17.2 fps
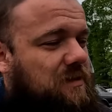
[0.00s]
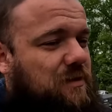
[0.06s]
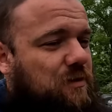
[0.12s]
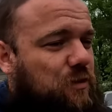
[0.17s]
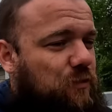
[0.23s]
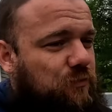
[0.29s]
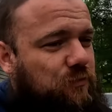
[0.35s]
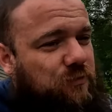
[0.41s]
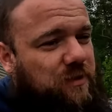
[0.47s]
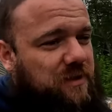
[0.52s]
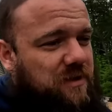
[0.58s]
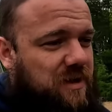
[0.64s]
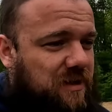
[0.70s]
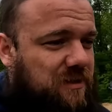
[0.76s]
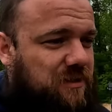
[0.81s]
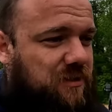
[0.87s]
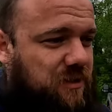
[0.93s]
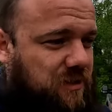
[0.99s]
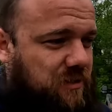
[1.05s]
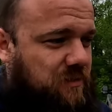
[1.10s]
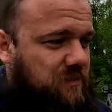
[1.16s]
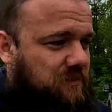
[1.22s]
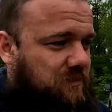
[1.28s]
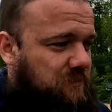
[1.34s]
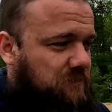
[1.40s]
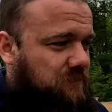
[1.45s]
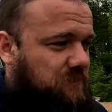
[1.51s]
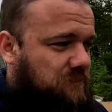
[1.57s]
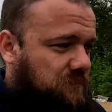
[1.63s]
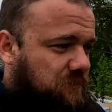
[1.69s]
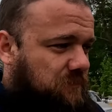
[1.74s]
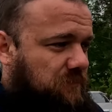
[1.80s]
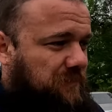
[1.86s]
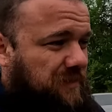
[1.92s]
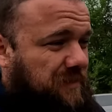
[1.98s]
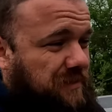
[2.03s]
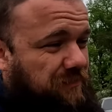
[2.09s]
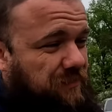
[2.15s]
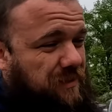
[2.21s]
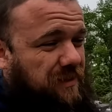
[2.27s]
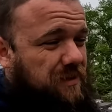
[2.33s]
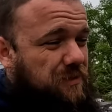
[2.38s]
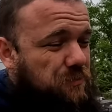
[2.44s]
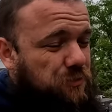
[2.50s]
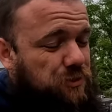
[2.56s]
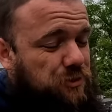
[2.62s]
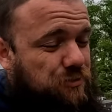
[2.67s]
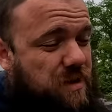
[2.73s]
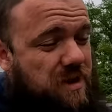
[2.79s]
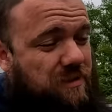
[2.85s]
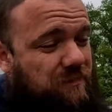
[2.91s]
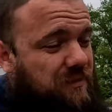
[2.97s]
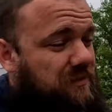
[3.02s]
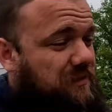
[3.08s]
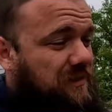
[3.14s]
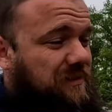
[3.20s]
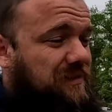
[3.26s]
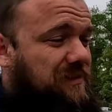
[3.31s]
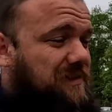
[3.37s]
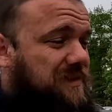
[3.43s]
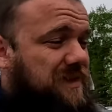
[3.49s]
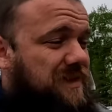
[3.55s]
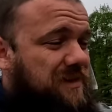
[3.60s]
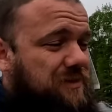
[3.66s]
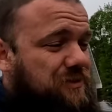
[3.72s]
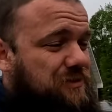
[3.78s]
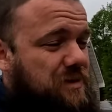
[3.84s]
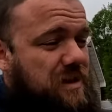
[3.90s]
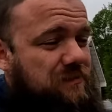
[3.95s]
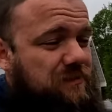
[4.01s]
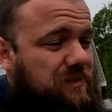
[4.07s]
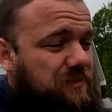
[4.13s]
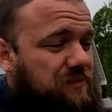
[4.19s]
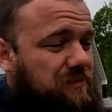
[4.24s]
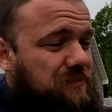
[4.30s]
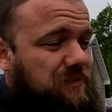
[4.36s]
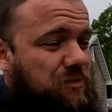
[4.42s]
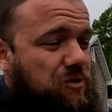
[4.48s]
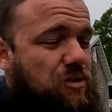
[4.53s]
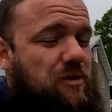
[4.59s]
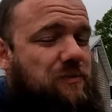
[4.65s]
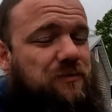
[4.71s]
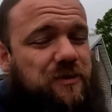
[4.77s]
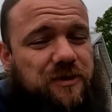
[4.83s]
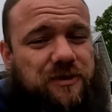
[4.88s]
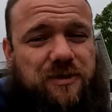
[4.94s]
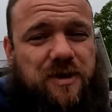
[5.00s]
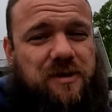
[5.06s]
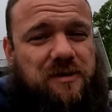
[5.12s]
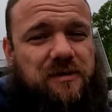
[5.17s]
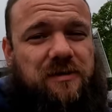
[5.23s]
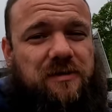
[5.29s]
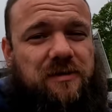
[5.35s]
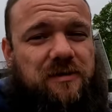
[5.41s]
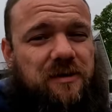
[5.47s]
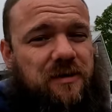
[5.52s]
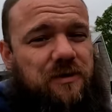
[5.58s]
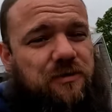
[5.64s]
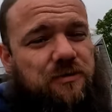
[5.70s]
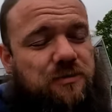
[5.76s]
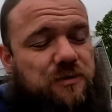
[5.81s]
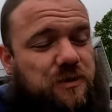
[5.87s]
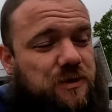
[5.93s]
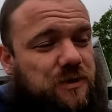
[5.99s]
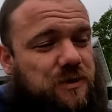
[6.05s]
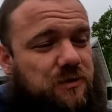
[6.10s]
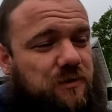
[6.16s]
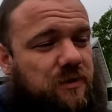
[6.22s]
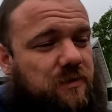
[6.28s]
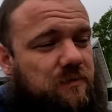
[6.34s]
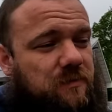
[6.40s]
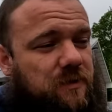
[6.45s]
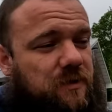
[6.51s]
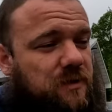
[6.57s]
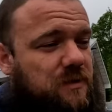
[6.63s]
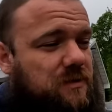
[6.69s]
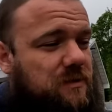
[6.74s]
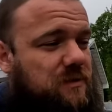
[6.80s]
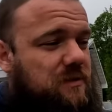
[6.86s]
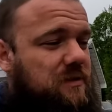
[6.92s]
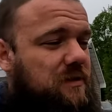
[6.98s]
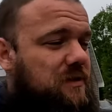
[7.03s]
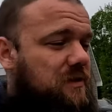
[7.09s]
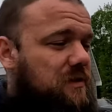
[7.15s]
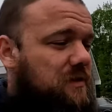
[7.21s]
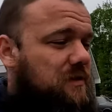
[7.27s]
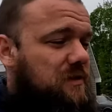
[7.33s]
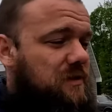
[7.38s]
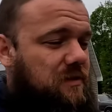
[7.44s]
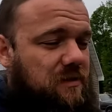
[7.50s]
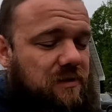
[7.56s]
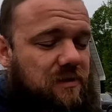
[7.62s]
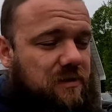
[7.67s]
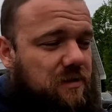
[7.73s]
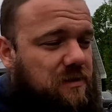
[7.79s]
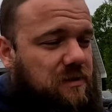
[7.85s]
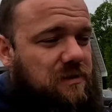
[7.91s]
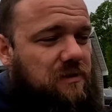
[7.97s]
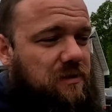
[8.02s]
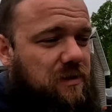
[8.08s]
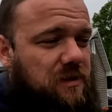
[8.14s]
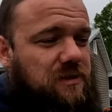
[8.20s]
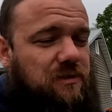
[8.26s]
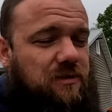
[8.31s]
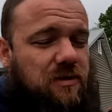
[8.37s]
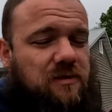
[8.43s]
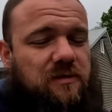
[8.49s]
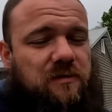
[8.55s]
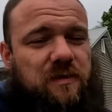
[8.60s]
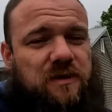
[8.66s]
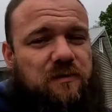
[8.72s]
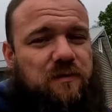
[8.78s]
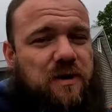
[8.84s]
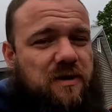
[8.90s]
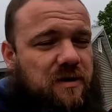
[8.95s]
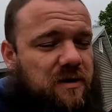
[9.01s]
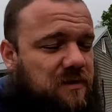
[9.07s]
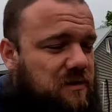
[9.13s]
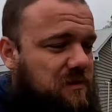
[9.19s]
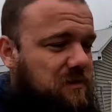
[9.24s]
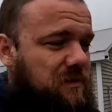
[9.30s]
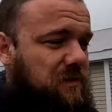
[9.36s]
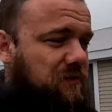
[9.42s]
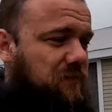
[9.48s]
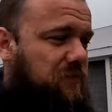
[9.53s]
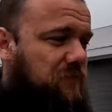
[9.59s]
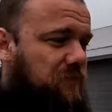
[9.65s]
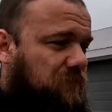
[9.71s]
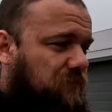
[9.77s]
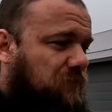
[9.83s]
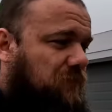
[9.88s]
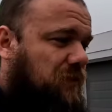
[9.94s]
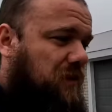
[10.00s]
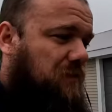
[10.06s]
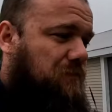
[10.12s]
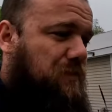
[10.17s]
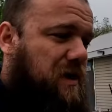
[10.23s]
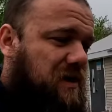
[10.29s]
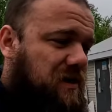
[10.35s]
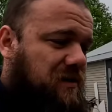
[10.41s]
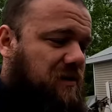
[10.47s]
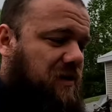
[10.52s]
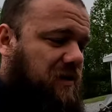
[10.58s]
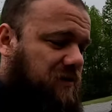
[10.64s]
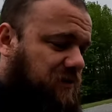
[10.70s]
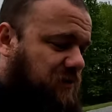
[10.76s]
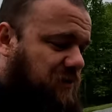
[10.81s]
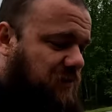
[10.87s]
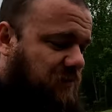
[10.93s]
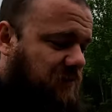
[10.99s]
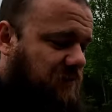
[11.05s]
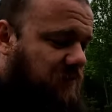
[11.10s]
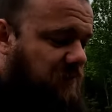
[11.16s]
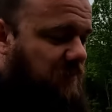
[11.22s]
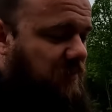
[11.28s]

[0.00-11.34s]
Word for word: Hopefully next year, if I don't drive it, at least I can drive it off the trailer and cruise the strip because it's, it's an awesome experience. If you can make it next year,